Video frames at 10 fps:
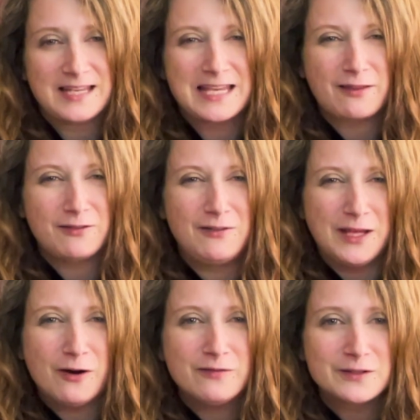Catherine,
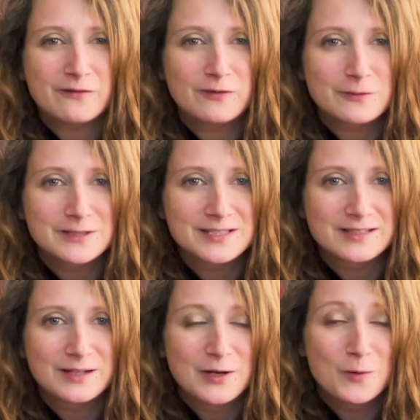the orphan of Florence,
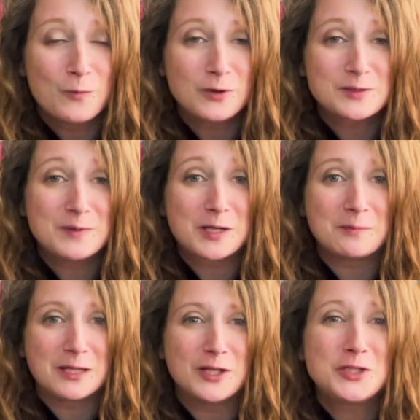was
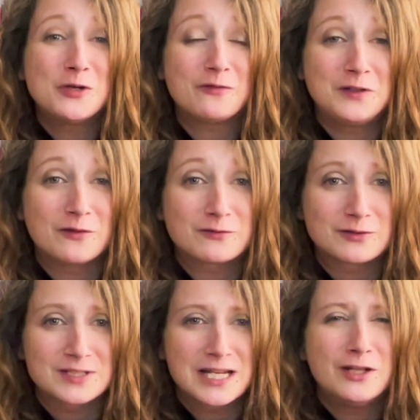becoming the Dauphin of
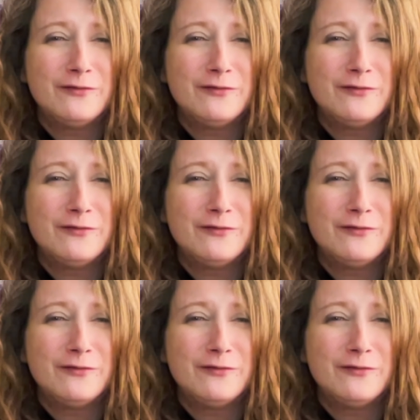France and the